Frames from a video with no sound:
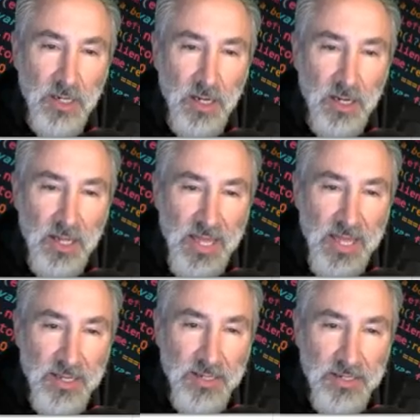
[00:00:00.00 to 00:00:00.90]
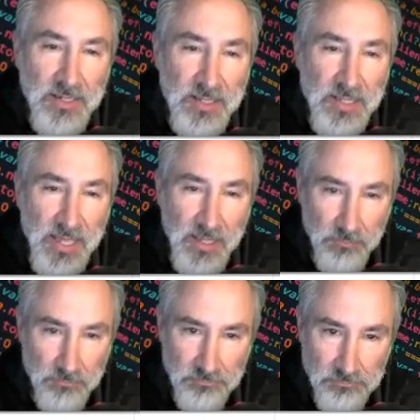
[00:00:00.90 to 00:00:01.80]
end game.